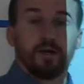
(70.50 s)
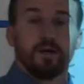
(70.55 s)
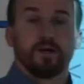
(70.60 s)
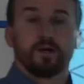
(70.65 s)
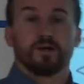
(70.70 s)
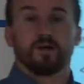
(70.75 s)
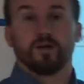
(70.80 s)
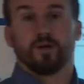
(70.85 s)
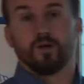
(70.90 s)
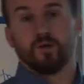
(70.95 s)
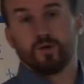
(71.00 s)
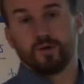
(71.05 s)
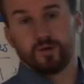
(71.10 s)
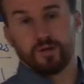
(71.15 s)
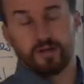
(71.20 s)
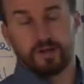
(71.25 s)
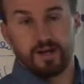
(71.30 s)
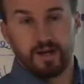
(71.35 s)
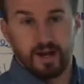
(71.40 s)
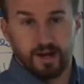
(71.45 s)
could go into the
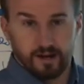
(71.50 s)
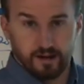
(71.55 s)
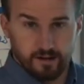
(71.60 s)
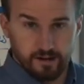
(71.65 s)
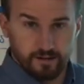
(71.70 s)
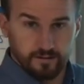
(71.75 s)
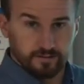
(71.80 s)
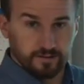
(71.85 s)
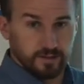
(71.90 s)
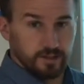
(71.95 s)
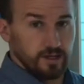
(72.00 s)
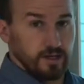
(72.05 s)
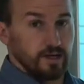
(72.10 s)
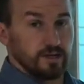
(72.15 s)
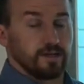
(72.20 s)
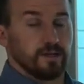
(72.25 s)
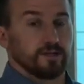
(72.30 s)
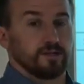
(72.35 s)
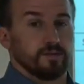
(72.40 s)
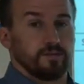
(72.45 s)
negatives. It
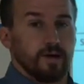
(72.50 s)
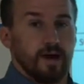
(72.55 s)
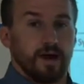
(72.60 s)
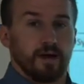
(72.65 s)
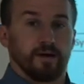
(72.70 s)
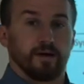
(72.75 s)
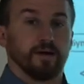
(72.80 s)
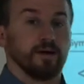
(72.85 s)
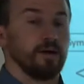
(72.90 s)
doesn't matter